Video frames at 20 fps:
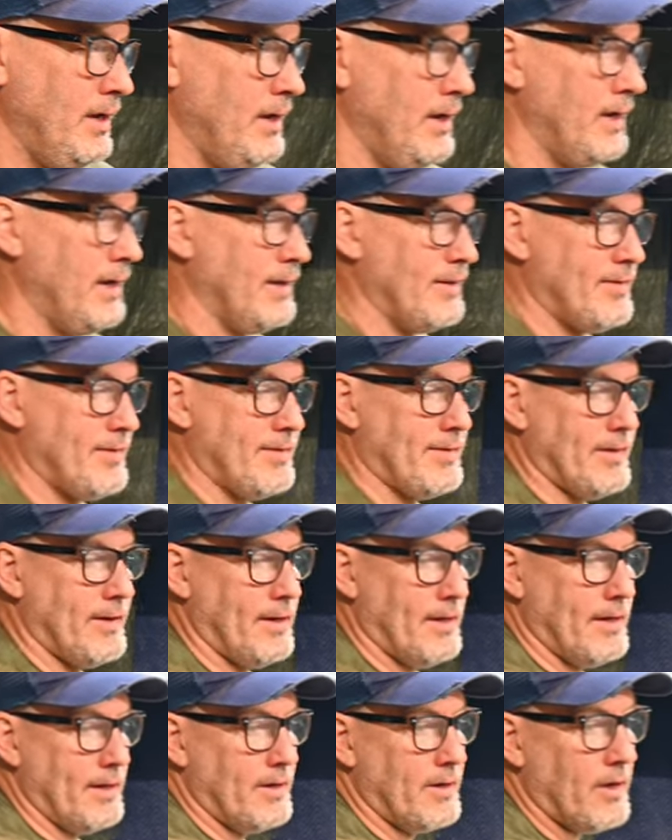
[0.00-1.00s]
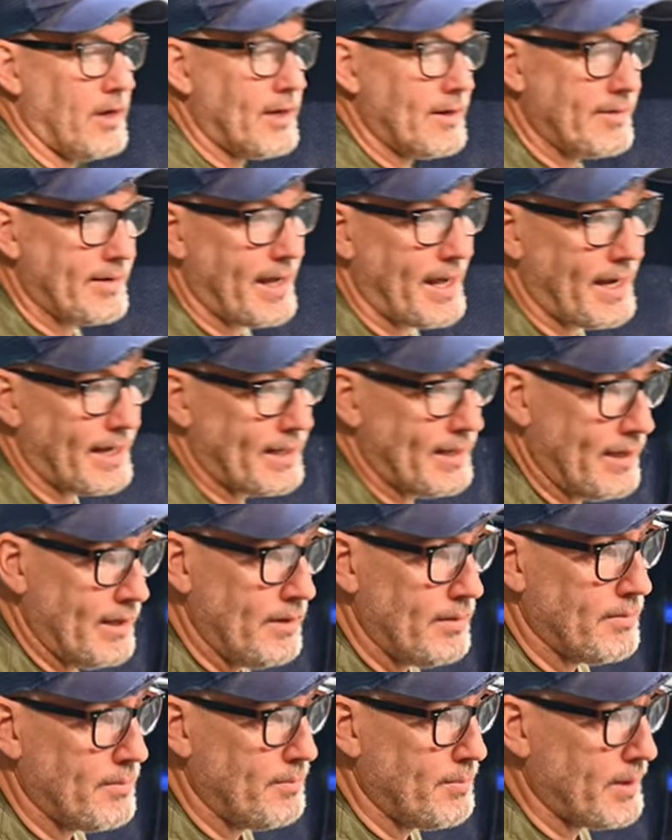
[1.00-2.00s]
It's uh, not
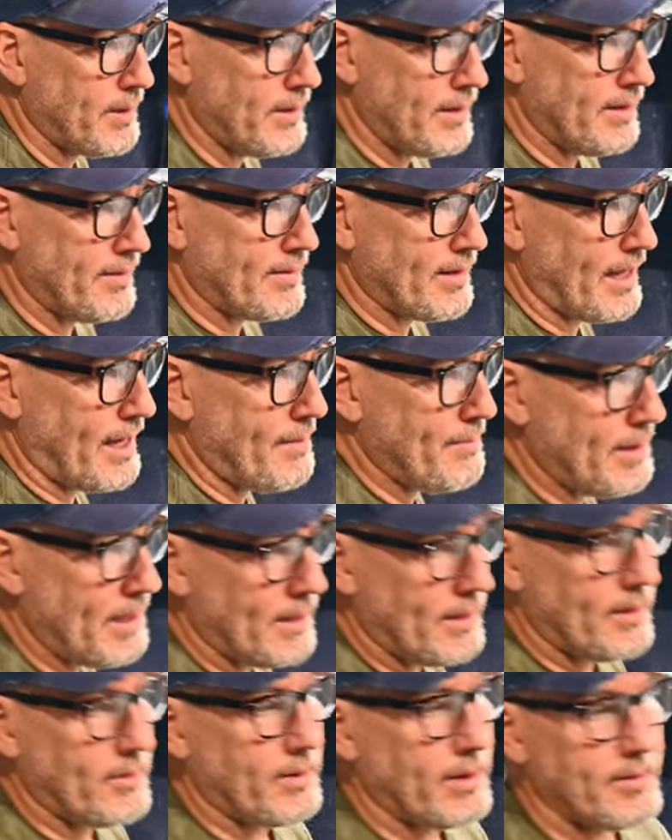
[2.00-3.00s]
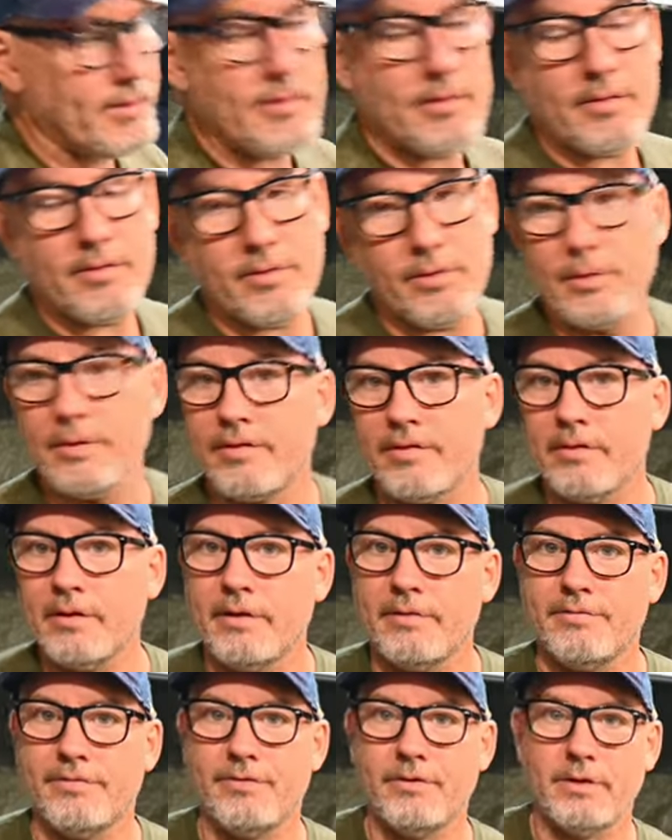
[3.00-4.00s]
tacky, but it is laminating resin, so it's
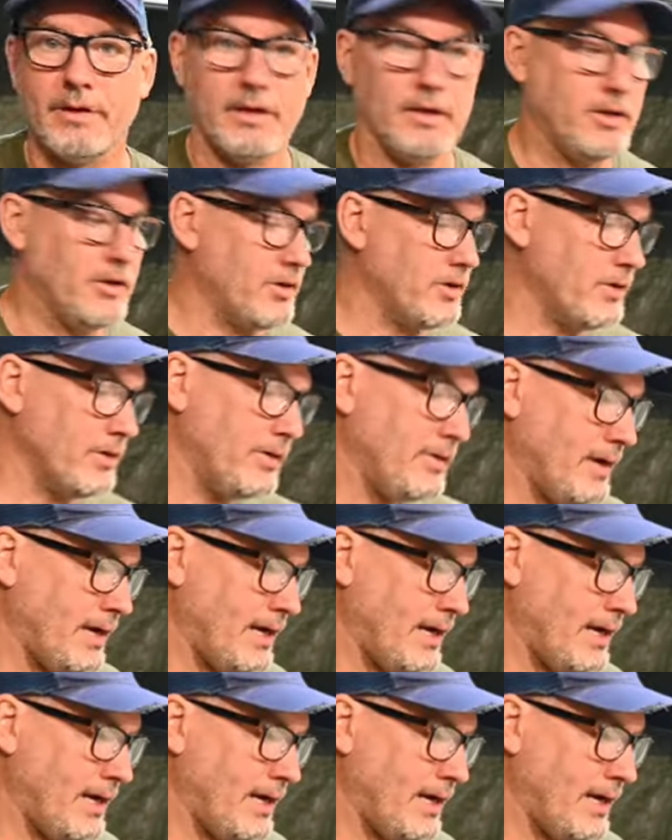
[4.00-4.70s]
not fully cured.